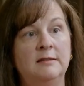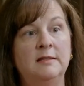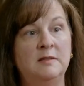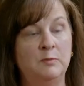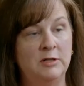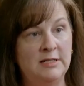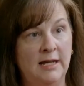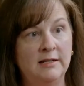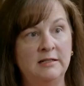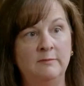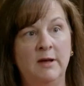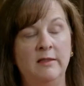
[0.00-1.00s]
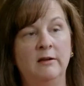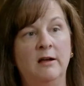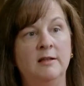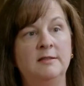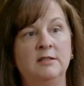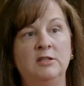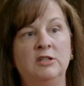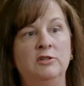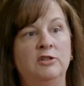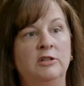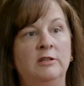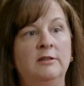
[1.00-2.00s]
This is protected by the
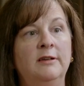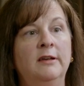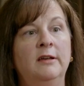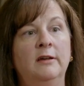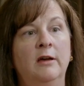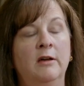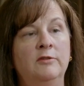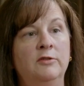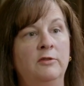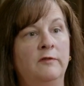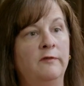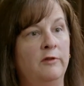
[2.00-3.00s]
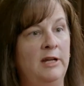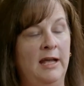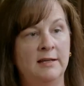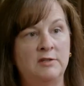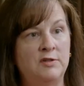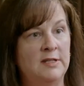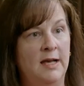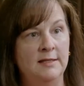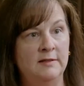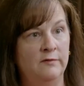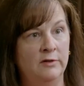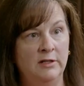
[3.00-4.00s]
Constitution under the free
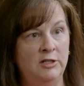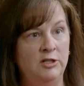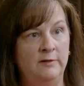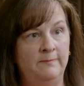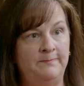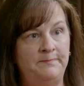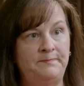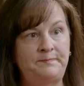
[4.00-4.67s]
exercise of religion.